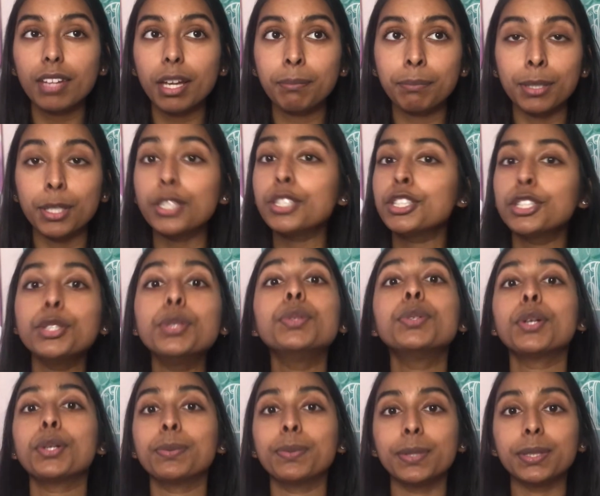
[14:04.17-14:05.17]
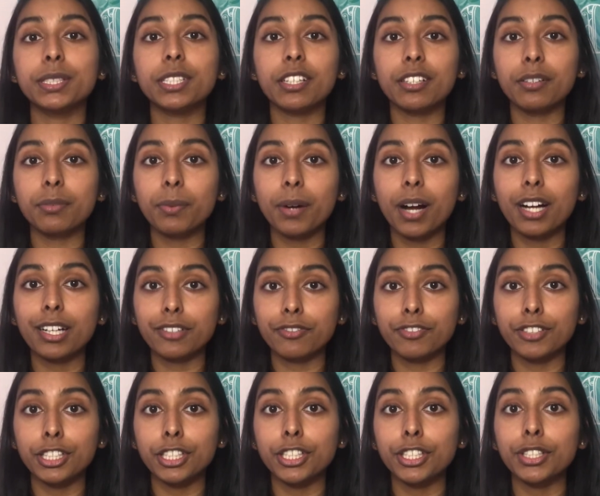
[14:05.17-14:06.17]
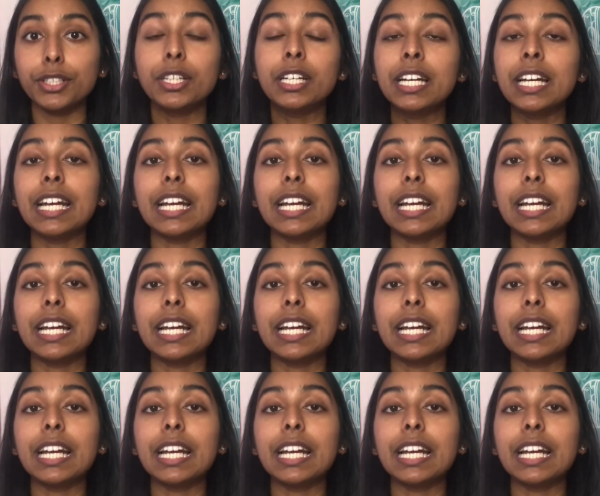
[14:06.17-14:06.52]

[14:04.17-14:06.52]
But you know what's going to work for you.